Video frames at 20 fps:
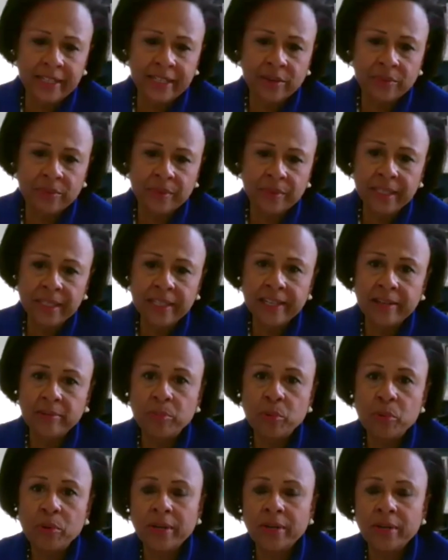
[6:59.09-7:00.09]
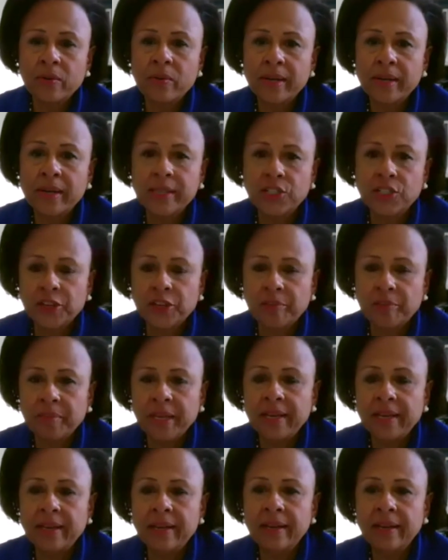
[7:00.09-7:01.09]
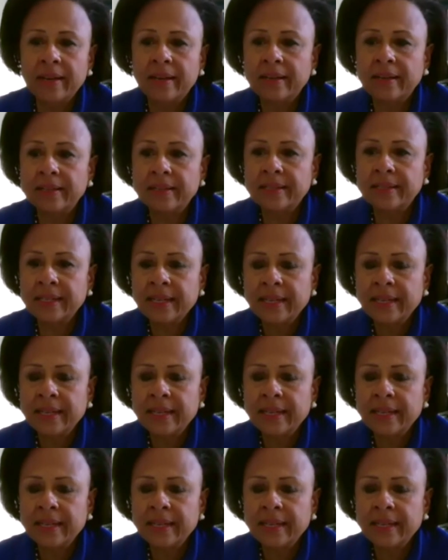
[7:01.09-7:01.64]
a really important question because